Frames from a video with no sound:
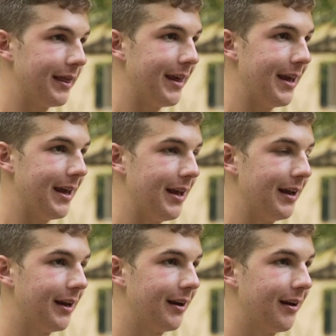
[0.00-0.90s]
they,
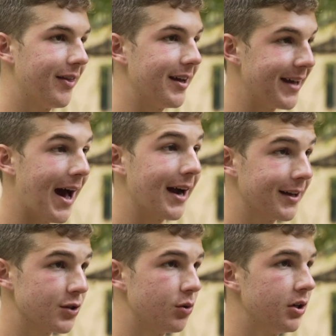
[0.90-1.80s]
they
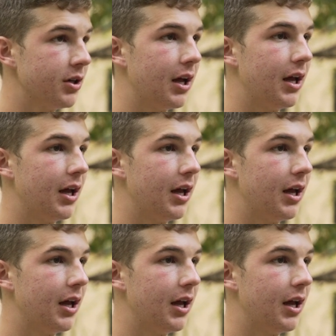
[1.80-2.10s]
attacked as one.